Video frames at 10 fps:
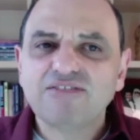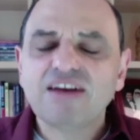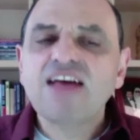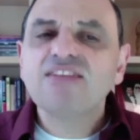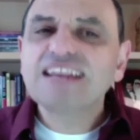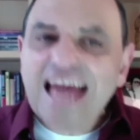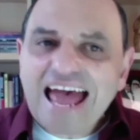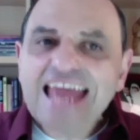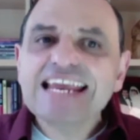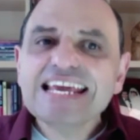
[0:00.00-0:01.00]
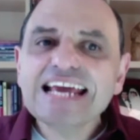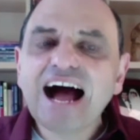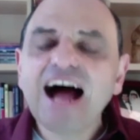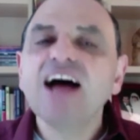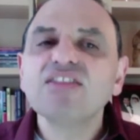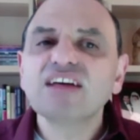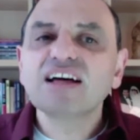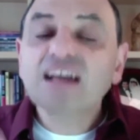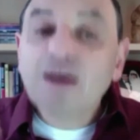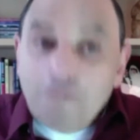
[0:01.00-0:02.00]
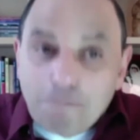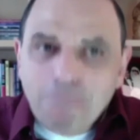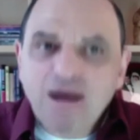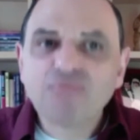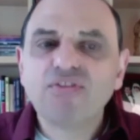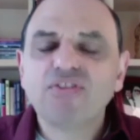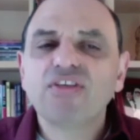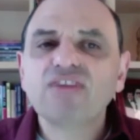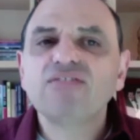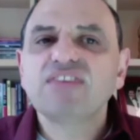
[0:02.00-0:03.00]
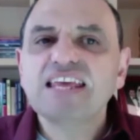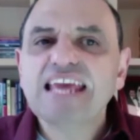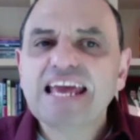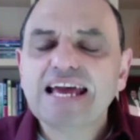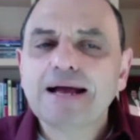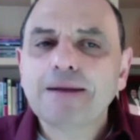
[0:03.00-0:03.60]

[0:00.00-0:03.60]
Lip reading: than any other month of the year.